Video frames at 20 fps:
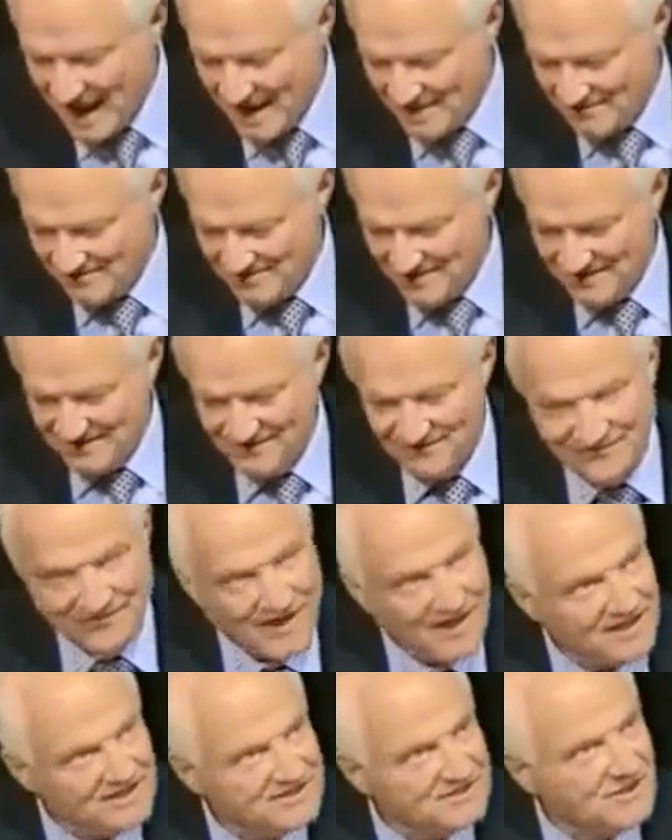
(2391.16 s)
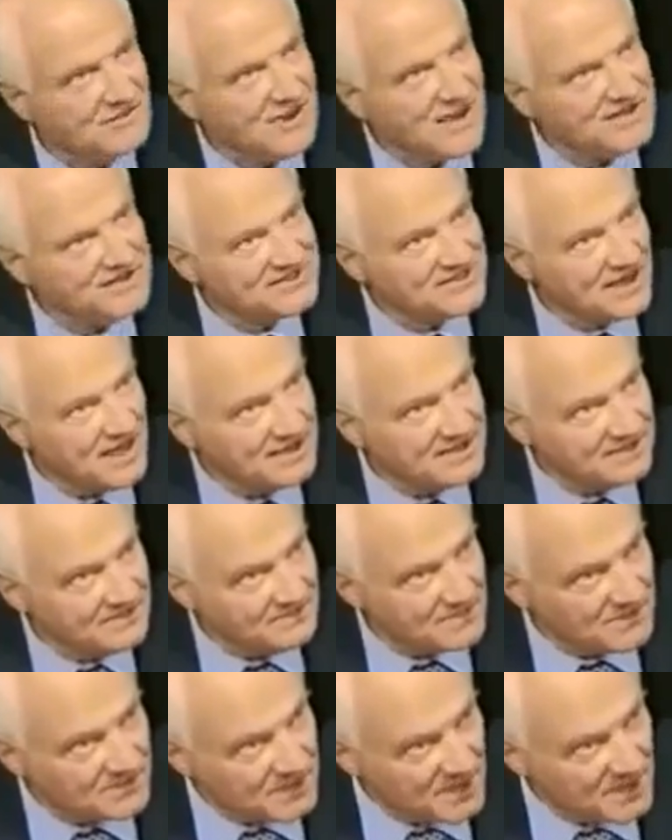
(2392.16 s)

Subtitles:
Now, in France, I started